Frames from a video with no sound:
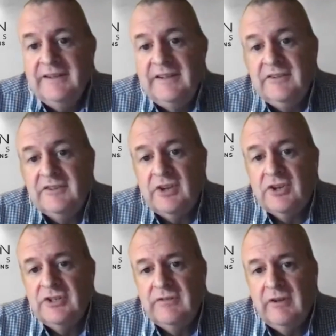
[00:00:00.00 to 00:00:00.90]
And the
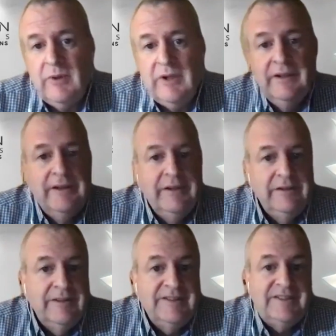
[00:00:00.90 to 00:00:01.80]
discussion evolved. Well,
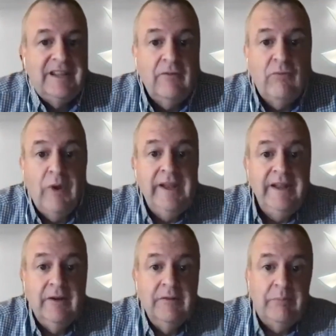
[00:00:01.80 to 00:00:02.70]
you know, instead of
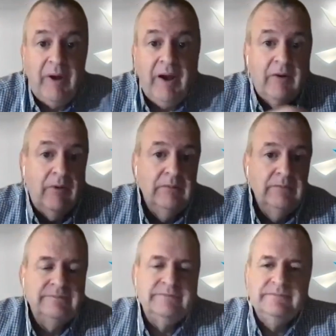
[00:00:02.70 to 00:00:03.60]
waiting on pyro,
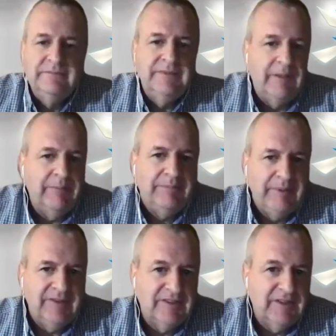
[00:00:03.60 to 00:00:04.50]
not
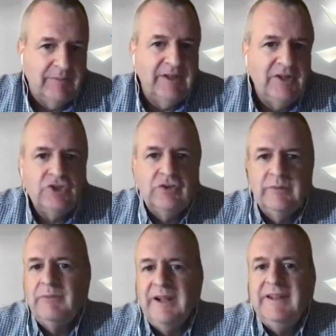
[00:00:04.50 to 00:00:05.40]
because it's going to be an issue,
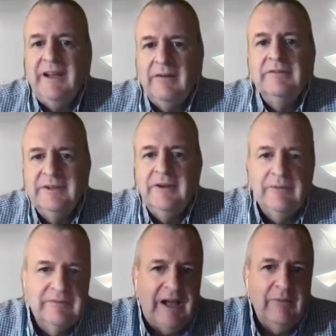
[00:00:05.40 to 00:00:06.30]
but right now, you
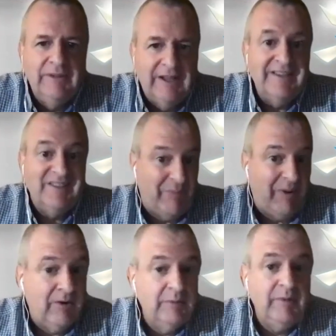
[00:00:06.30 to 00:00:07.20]
know, I want the guys at
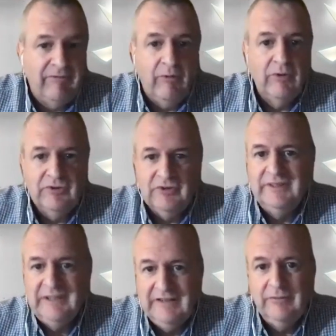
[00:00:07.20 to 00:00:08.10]
Pyro to be focused on
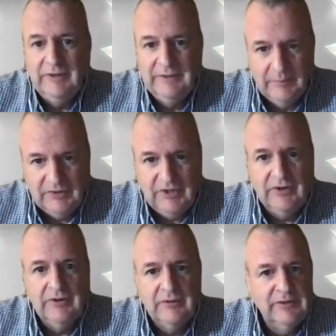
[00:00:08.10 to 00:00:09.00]
delivering the
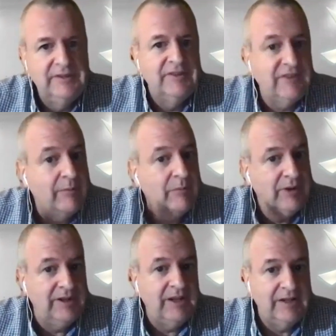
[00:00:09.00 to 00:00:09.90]
material in December
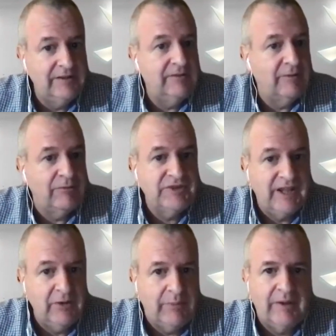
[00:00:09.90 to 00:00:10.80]
and, and the first right.